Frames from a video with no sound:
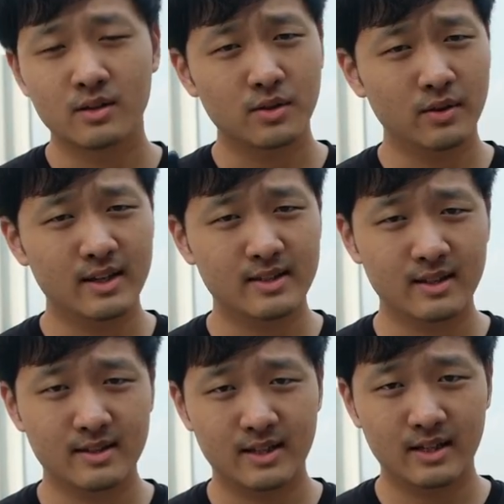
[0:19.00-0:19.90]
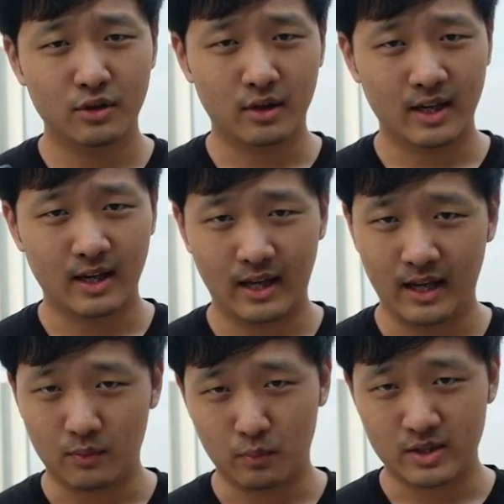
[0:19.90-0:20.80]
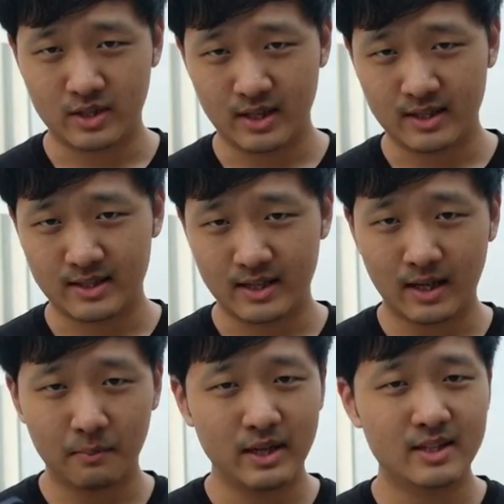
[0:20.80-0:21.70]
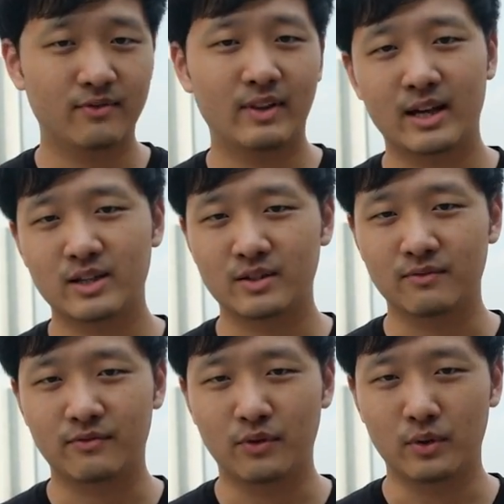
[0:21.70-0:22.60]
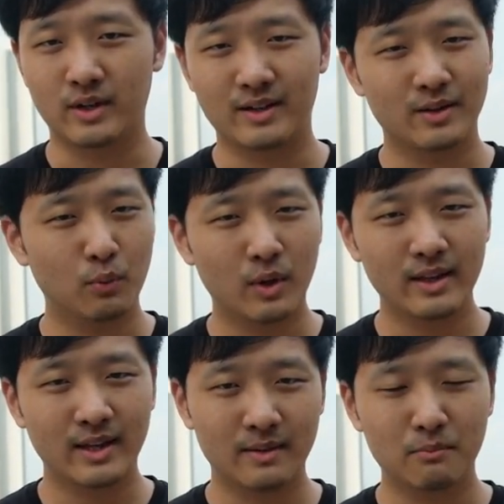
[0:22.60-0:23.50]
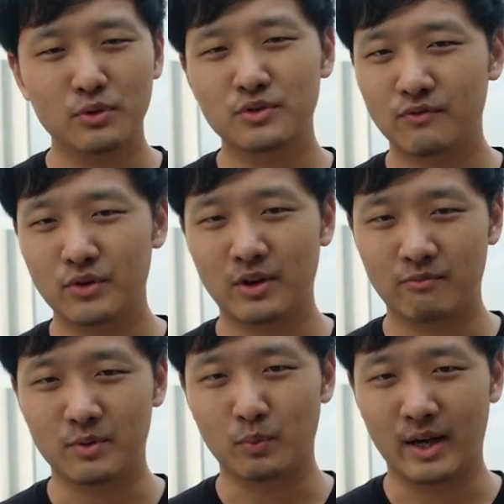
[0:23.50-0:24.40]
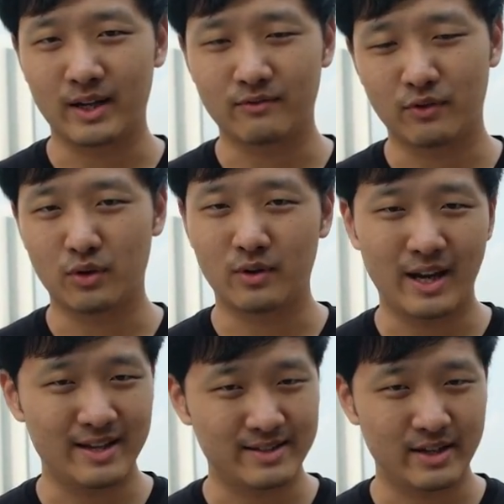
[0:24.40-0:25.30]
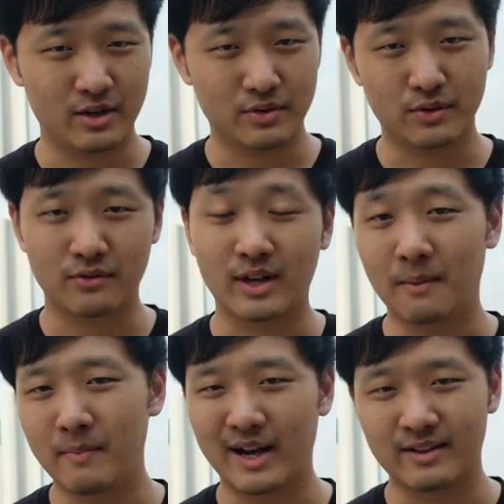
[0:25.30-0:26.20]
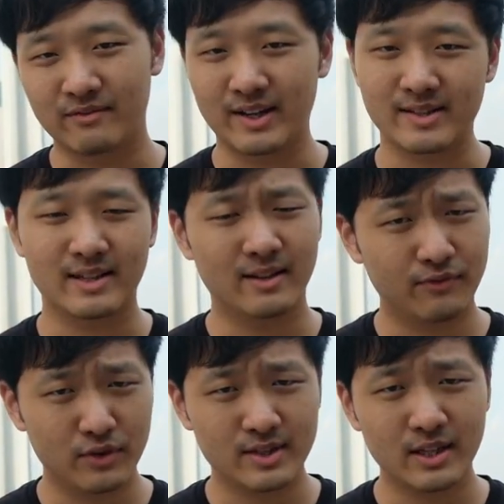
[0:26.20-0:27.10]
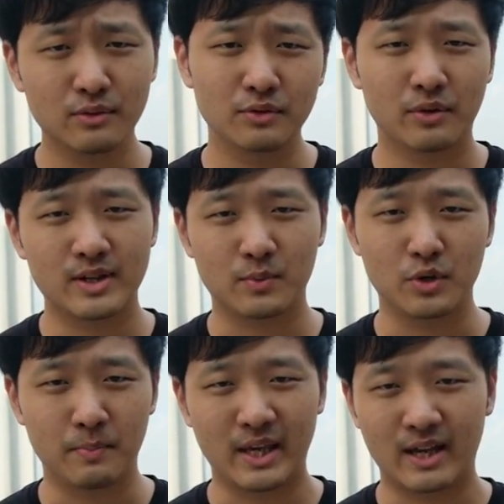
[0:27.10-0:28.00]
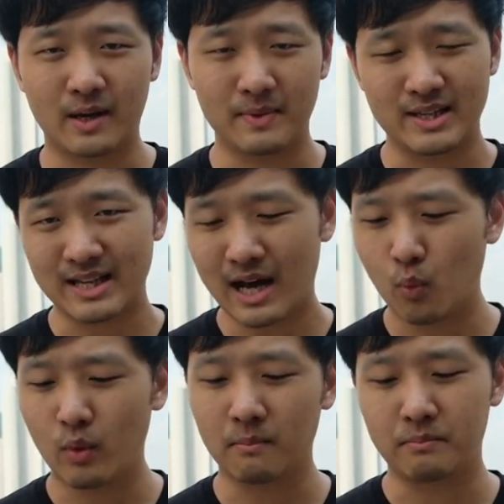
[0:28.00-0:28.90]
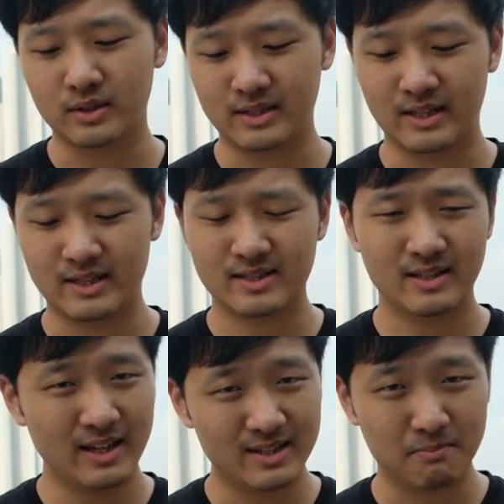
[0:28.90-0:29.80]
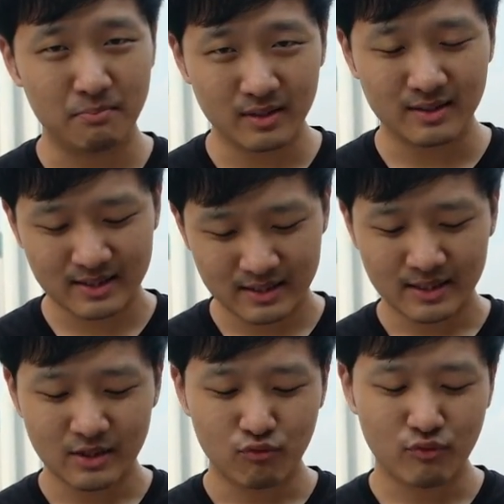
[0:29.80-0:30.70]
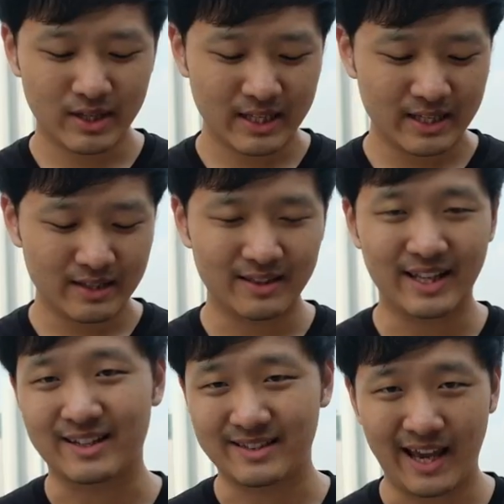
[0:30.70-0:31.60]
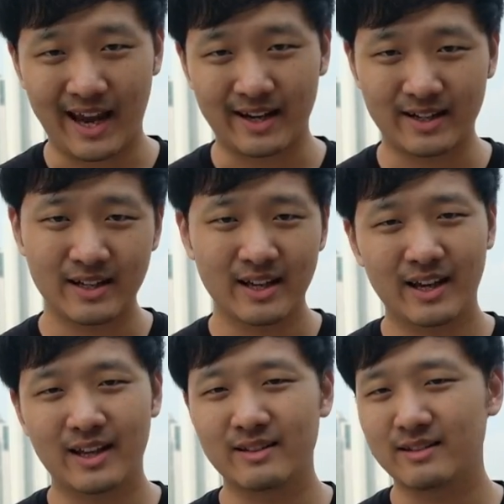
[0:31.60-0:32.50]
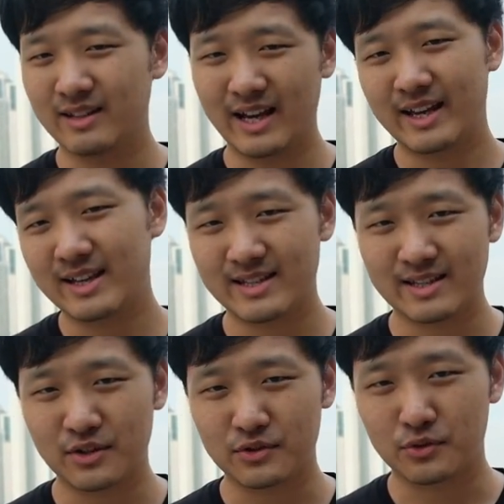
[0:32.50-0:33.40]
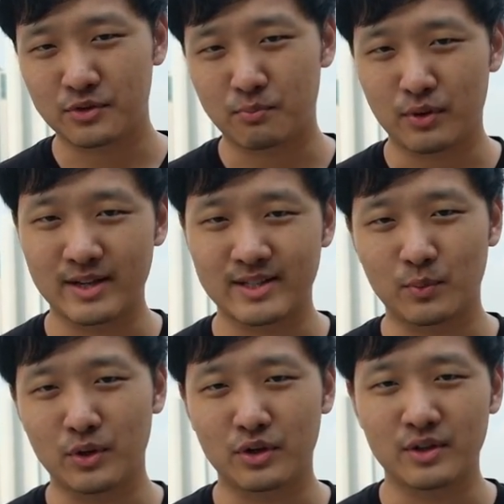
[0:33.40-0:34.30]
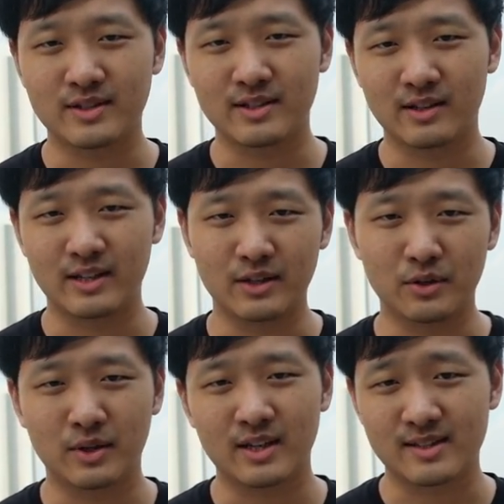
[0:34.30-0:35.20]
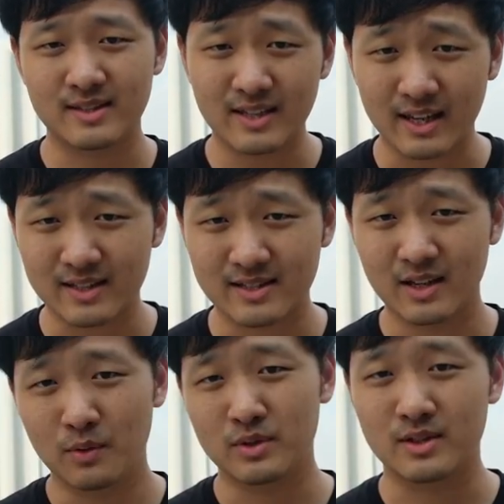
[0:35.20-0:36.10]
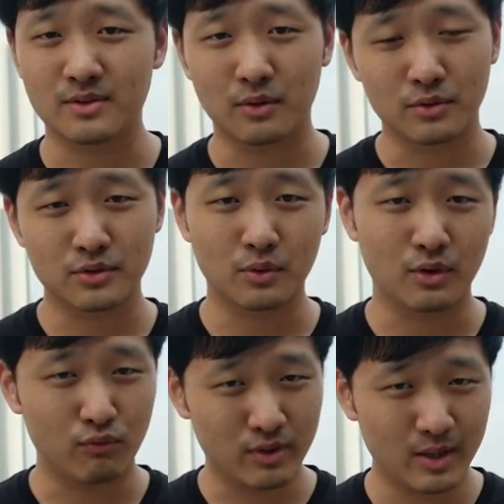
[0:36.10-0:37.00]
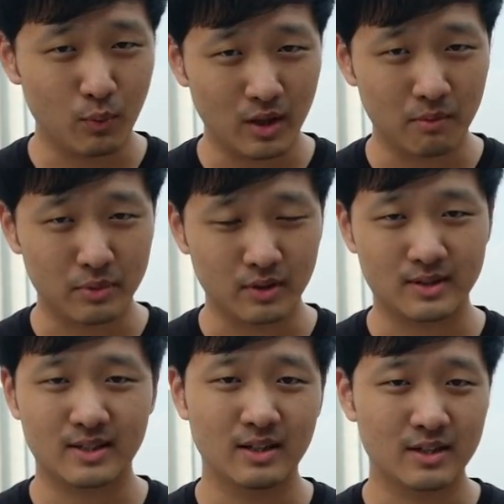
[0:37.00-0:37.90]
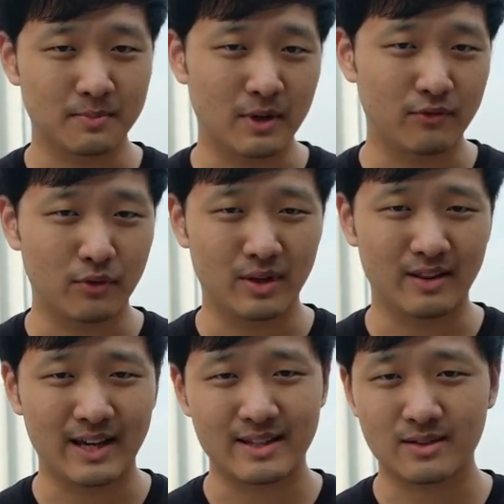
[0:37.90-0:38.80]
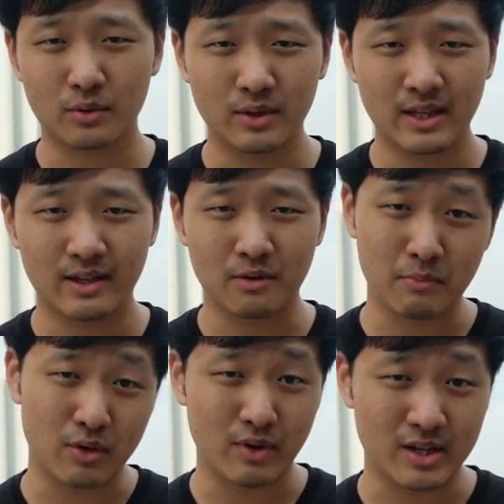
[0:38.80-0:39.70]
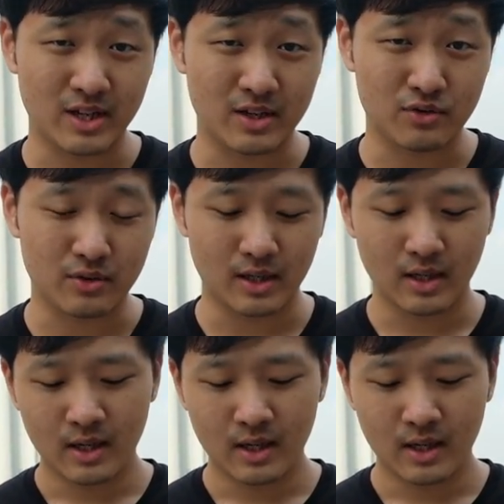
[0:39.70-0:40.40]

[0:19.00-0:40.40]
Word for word: So this is the Nokia 8, which is the company's flagship phone and the one that most of you have been waiting for as their sort of comeback device. And the first thing you'll notice when you pick it up is how well built it is. It's built really like a tank. And I guess that's not so surprising when you consider the Nokia 6, which is also a really well-built smartphone, and that's only their mid-range entry.